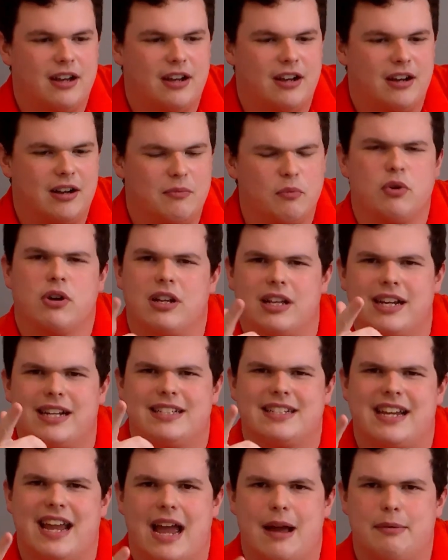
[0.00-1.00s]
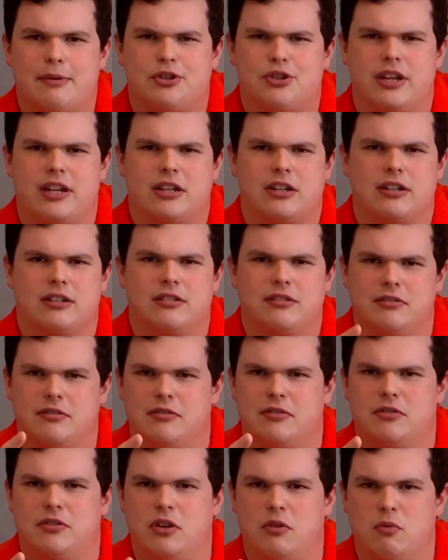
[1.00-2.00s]
We're going to get to cabbage later,
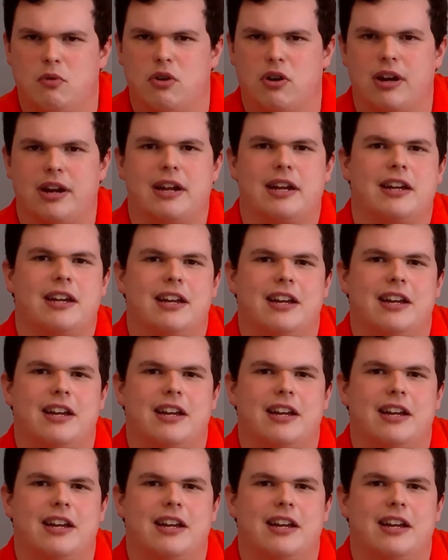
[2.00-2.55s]
don't worry.